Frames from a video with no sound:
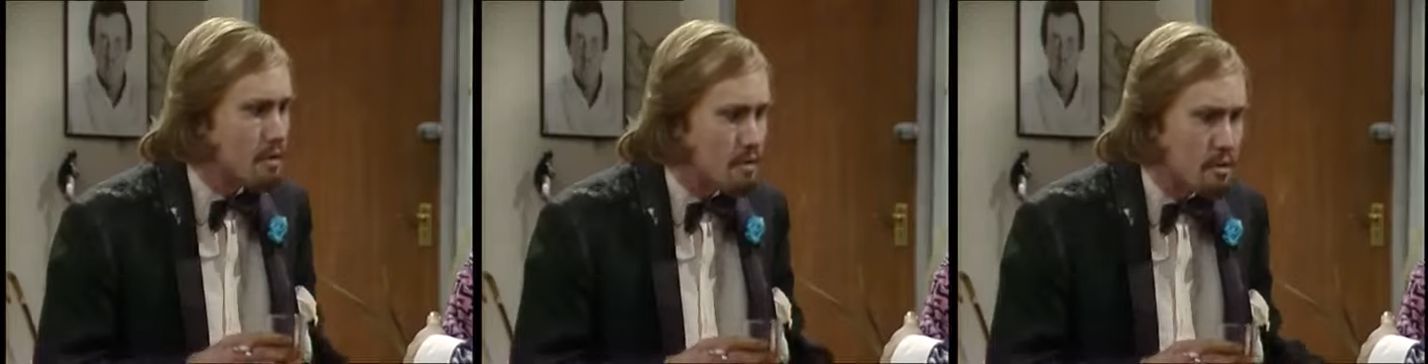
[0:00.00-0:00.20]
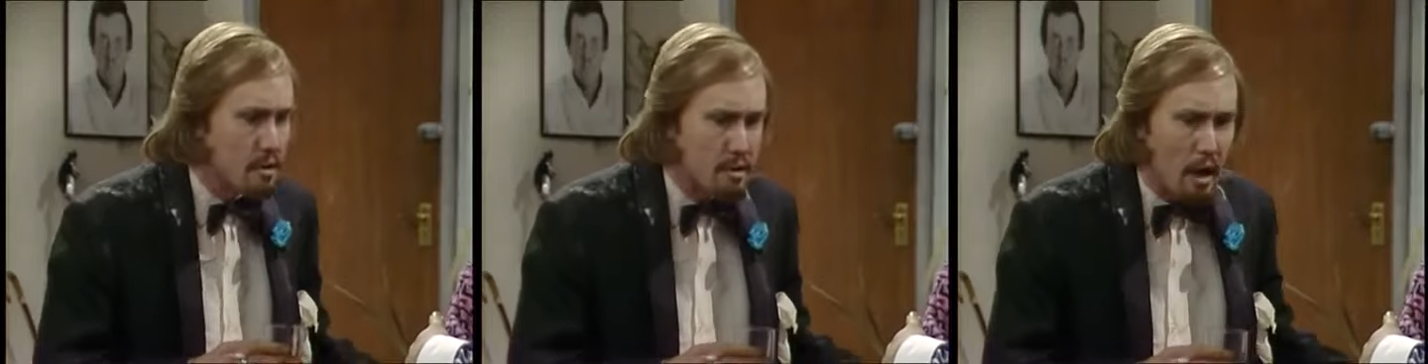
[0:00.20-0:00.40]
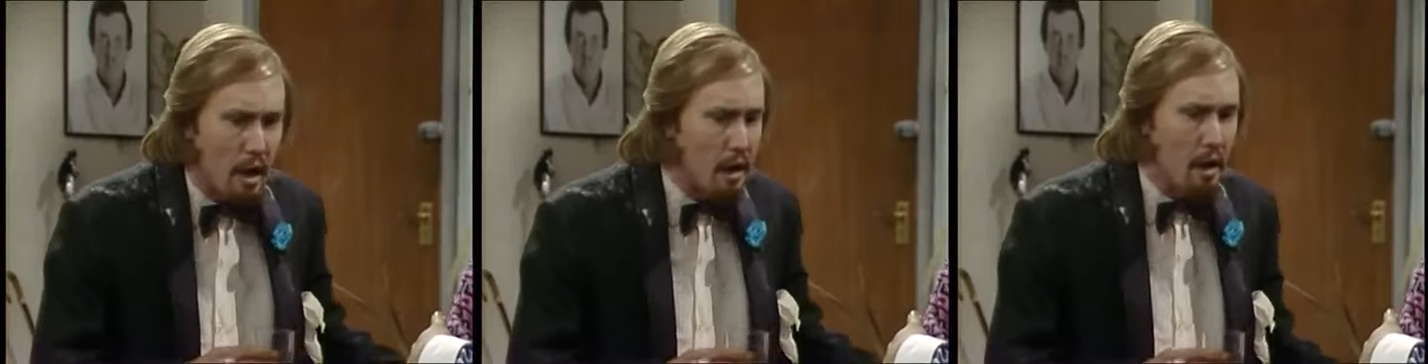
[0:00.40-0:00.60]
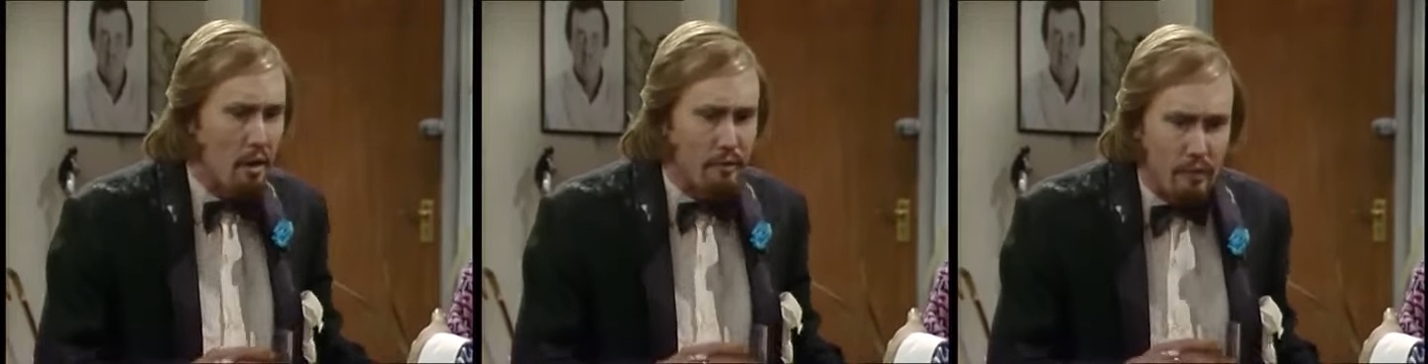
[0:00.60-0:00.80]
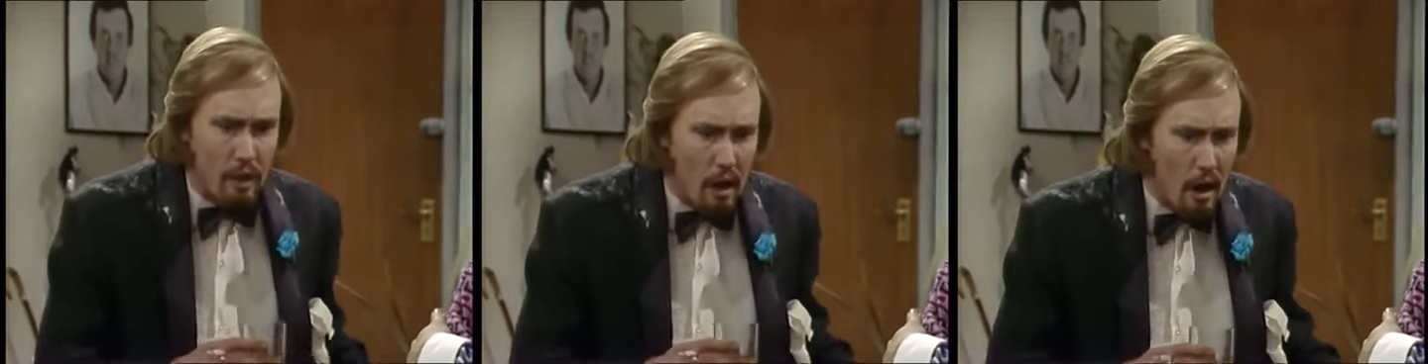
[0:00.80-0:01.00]
is a day
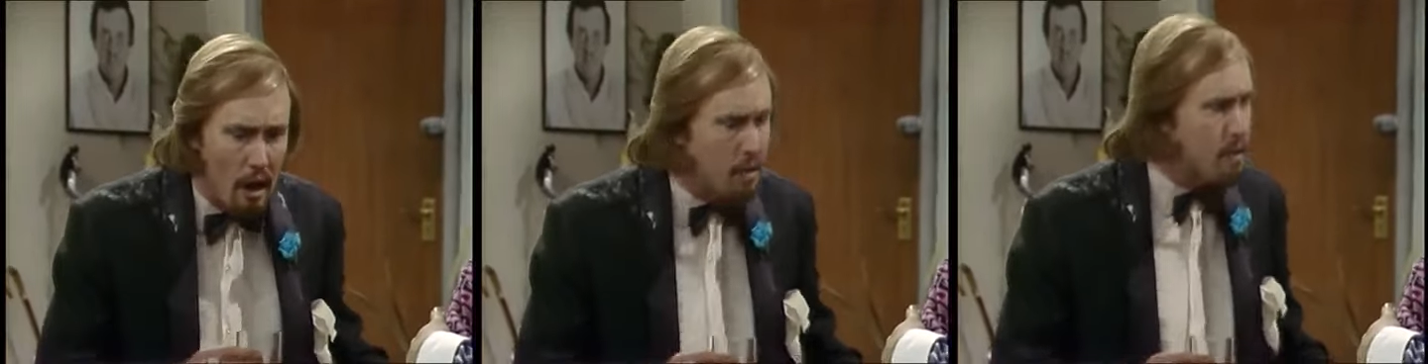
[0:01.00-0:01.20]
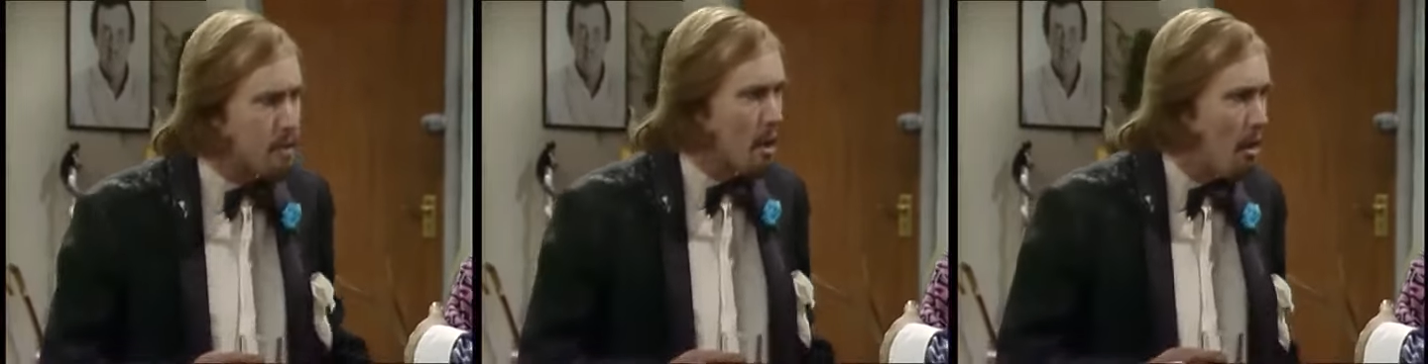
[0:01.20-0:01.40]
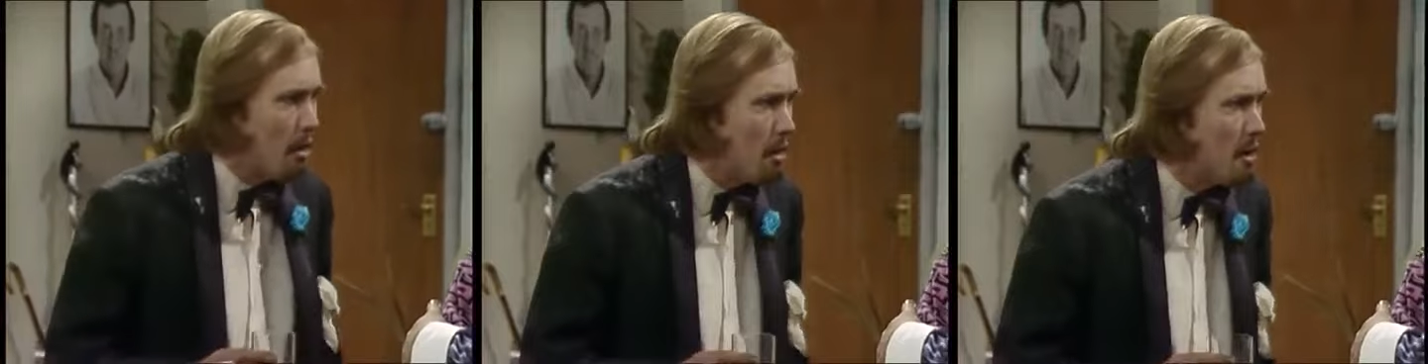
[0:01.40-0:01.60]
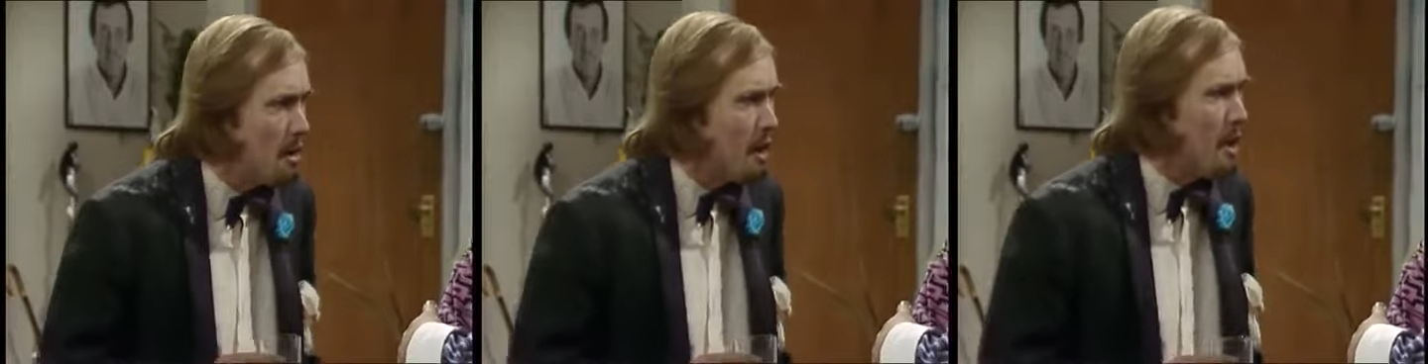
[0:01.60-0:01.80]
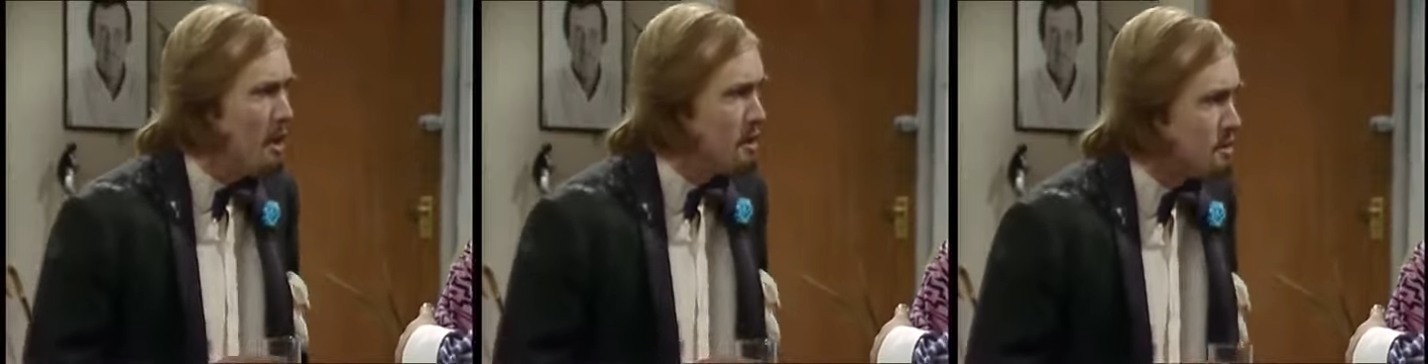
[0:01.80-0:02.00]
of glad
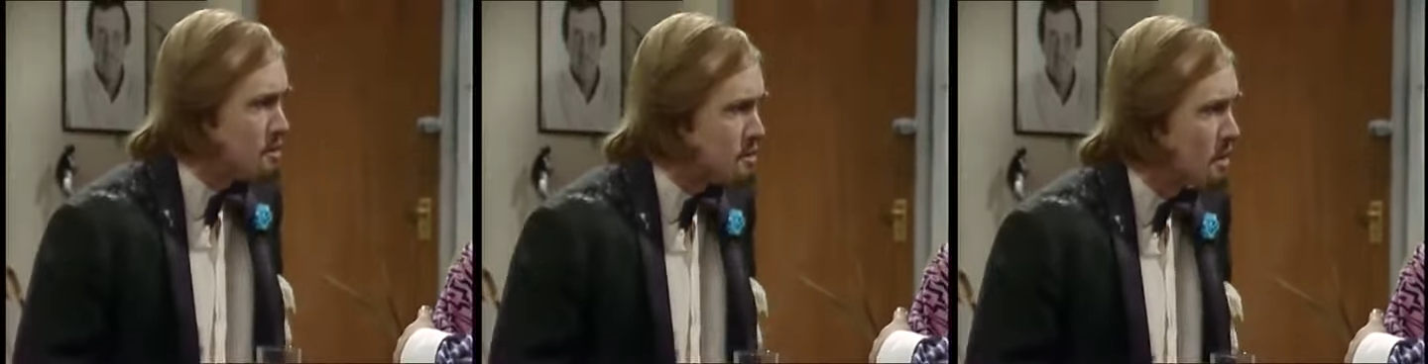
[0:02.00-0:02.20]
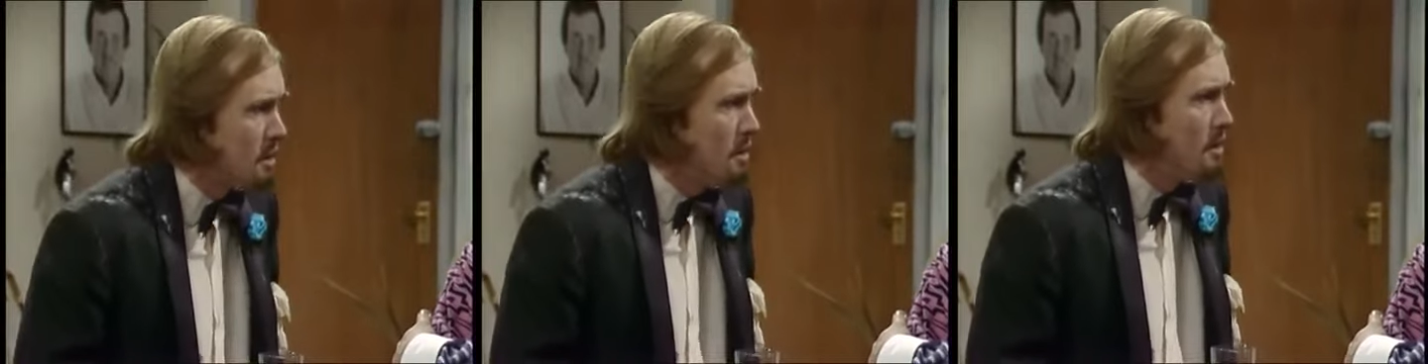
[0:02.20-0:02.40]
tidings,